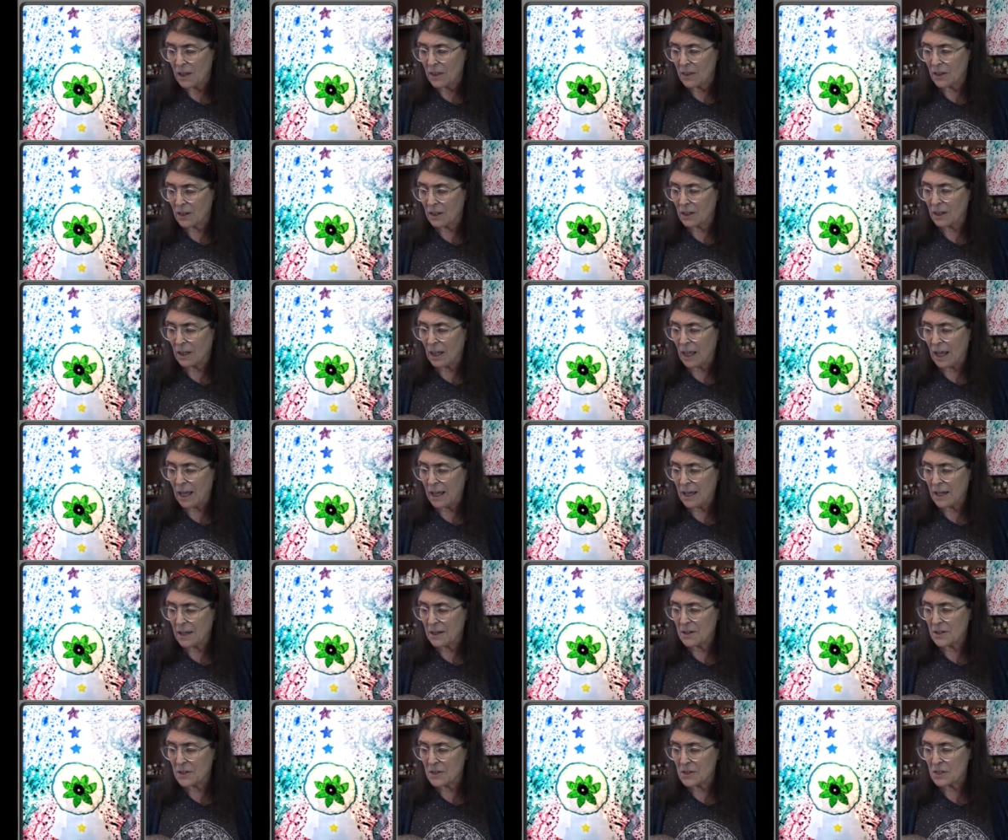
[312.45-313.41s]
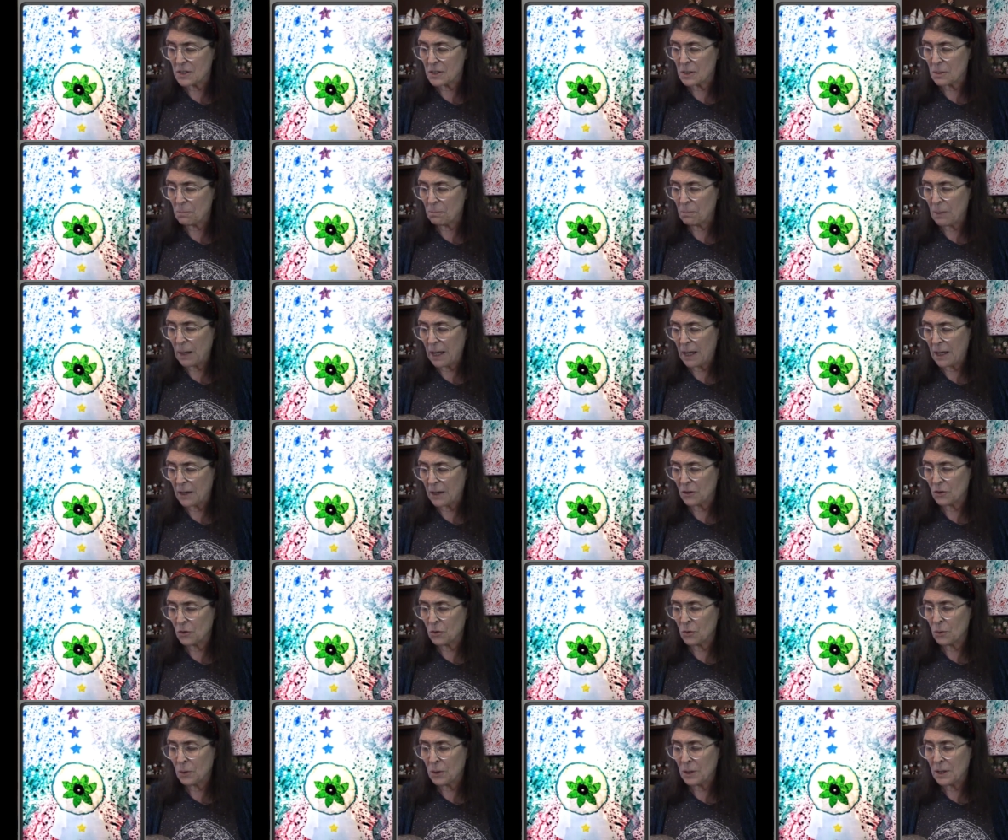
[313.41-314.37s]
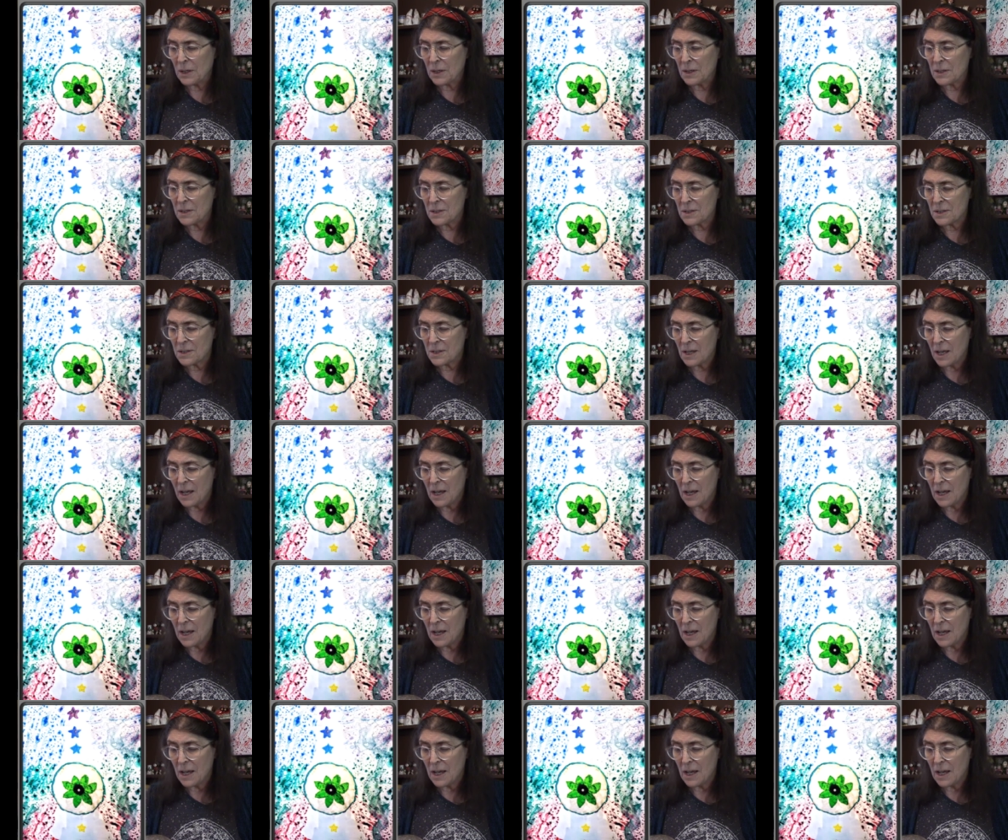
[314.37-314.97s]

The gland is the pancreas,